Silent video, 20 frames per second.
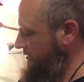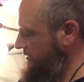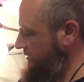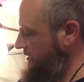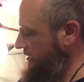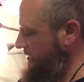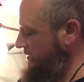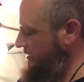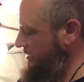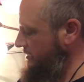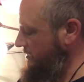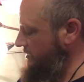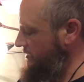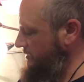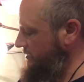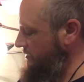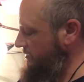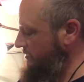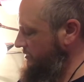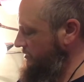And then
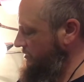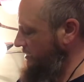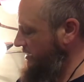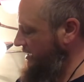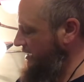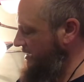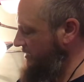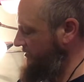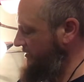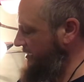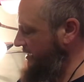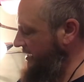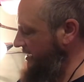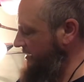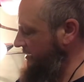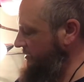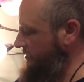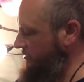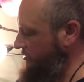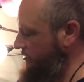having,
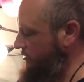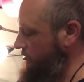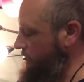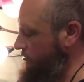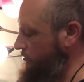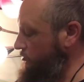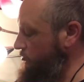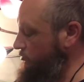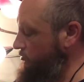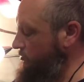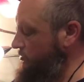adding the glue